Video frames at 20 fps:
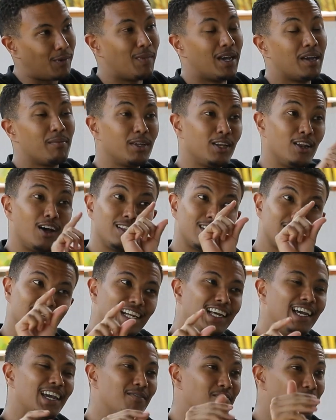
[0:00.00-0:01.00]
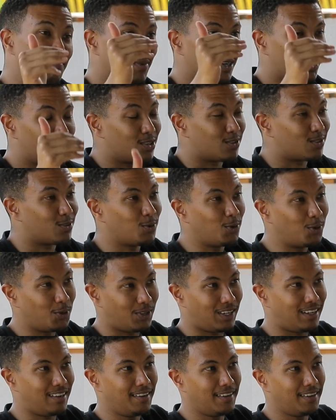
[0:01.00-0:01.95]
Maybe not the name, but the story.